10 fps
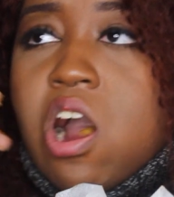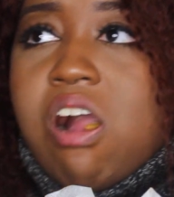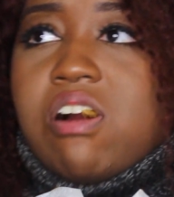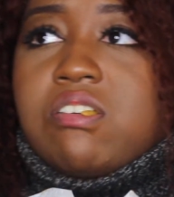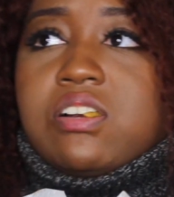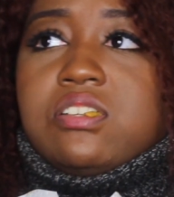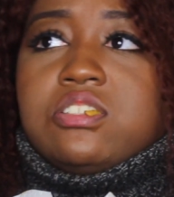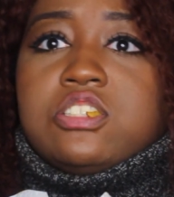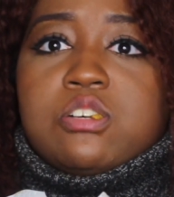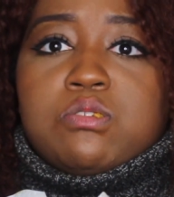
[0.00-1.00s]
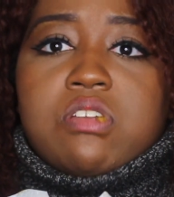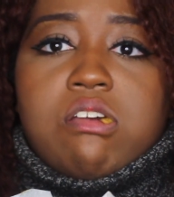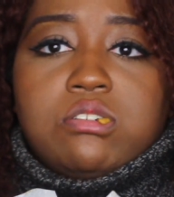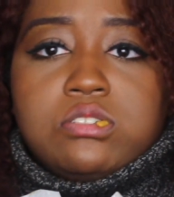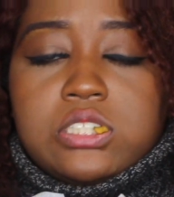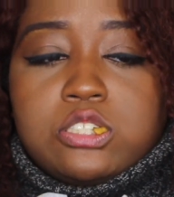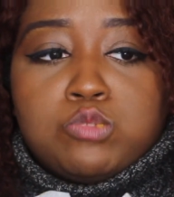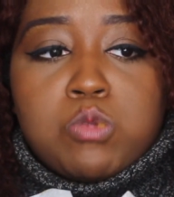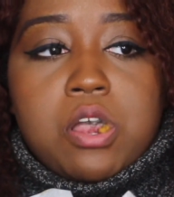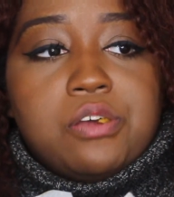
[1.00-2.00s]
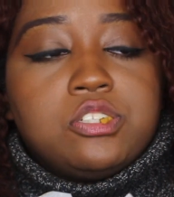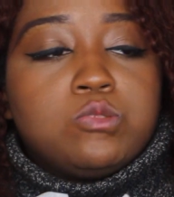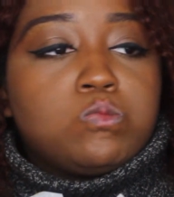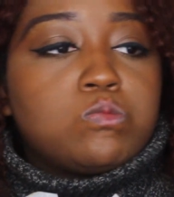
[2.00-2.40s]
I've gotten stuck with that 2,000 plus.